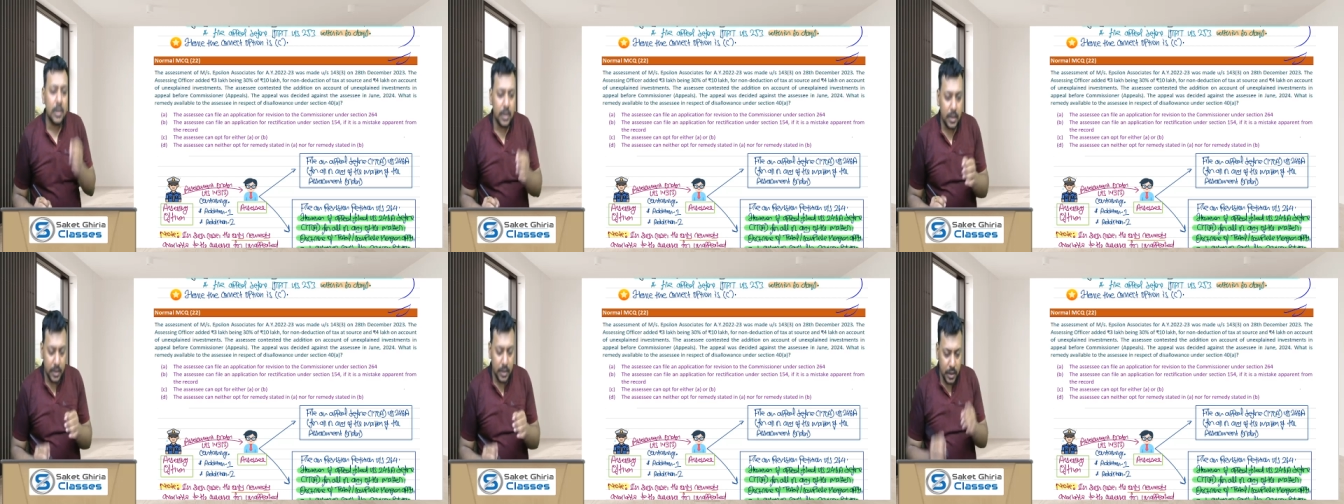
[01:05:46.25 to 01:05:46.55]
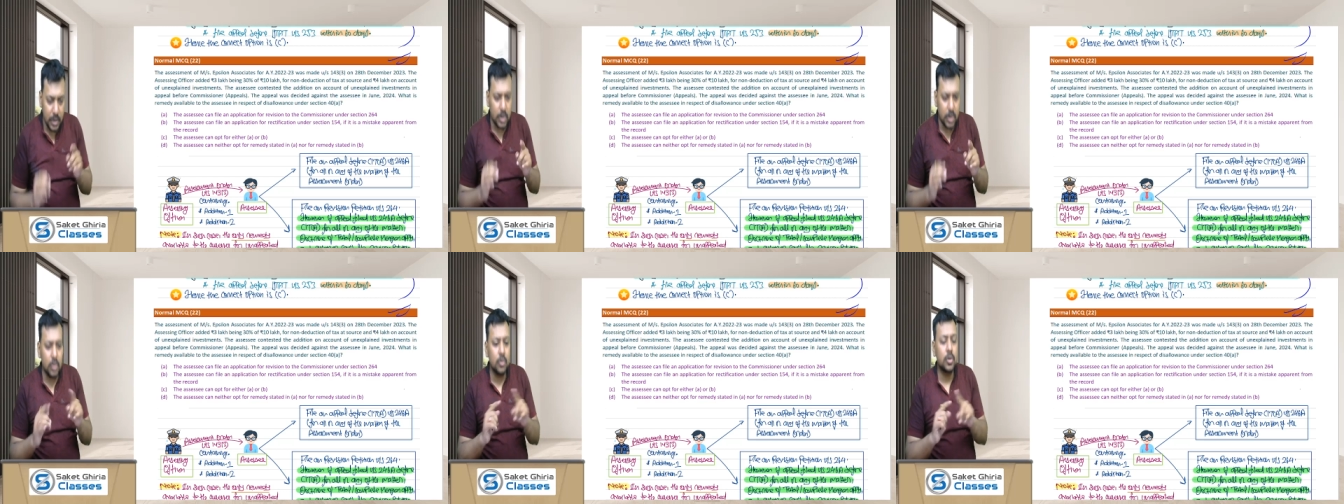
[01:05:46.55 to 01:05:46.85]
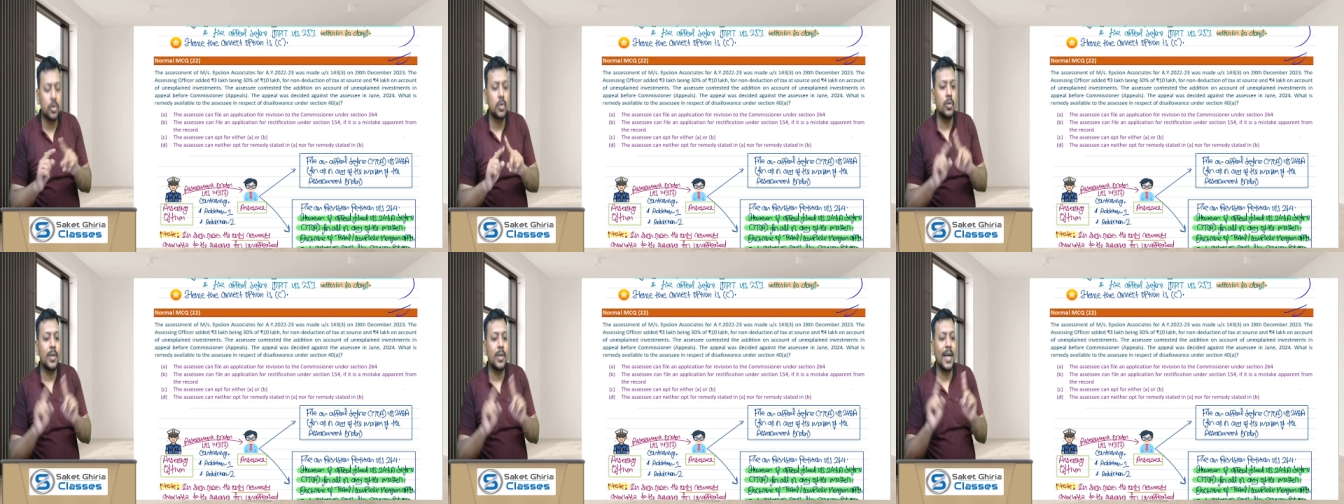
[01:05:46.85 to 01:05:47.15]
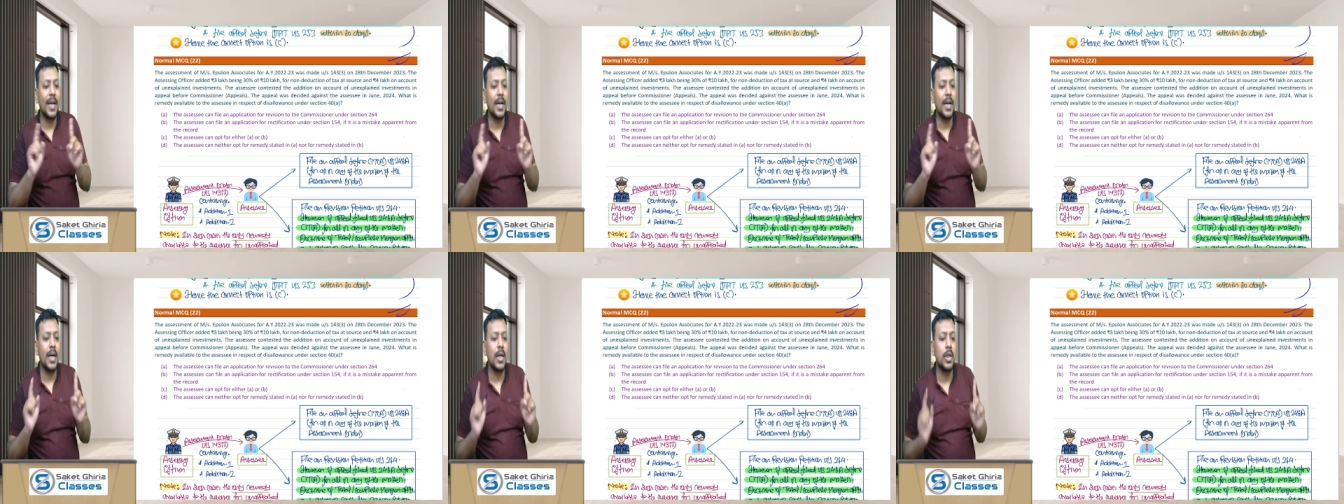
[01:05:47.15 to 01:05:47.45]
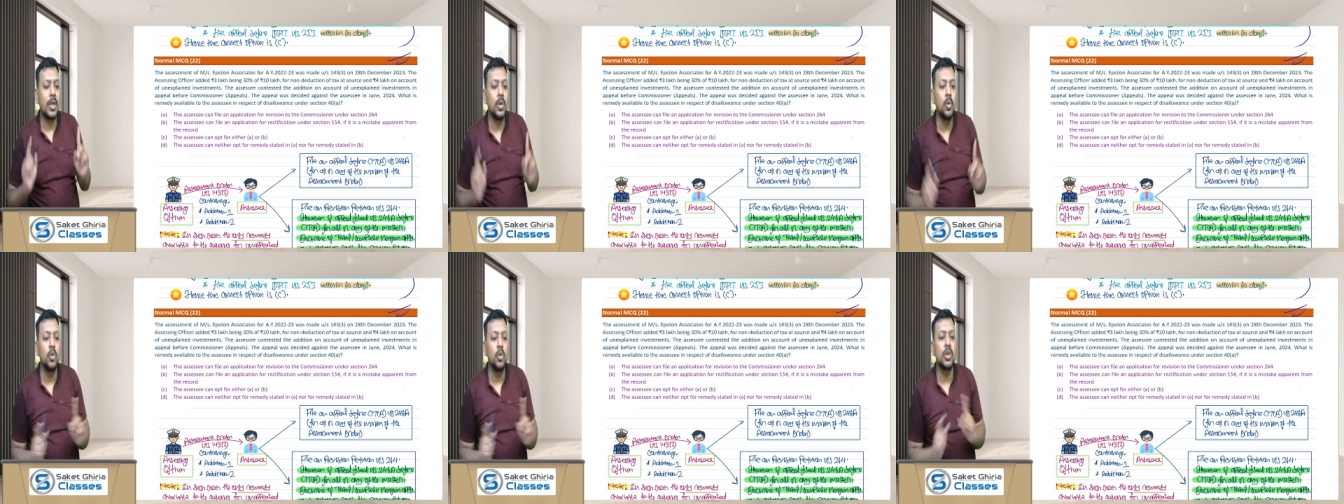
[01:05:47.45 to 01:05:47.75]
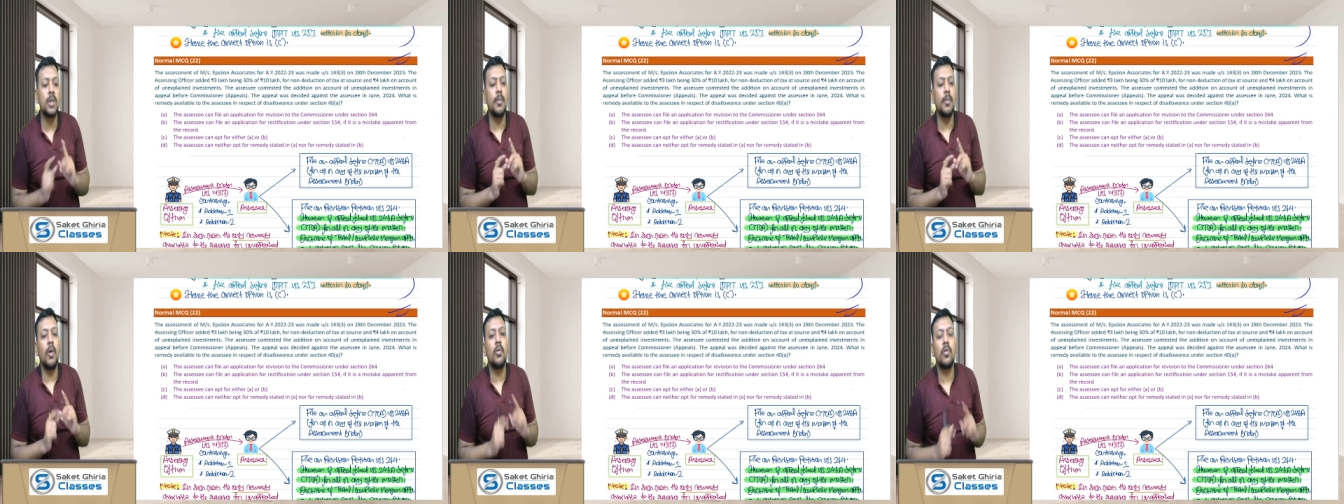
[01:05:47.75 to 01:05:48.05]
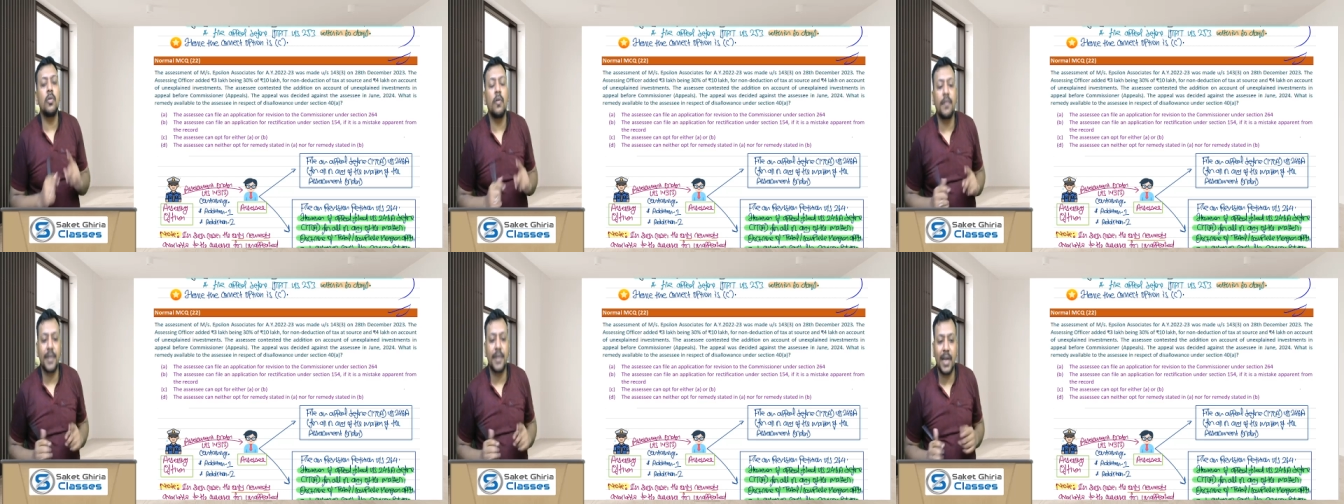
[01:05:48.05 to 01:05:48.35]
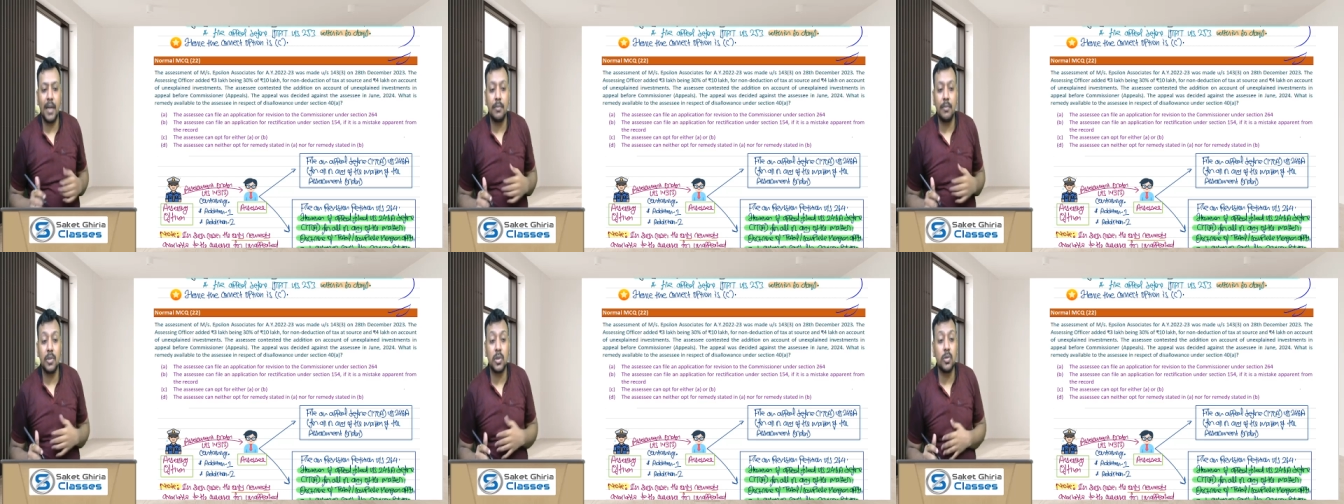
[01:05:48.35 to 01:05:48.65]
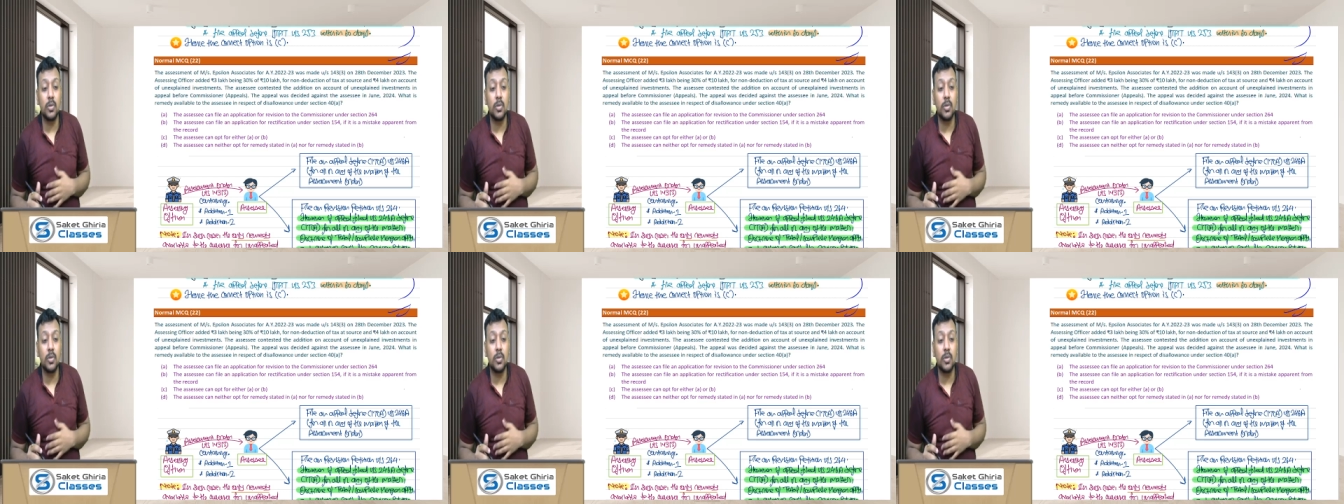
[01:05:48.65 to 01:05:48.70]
This used to take a huge amount of time.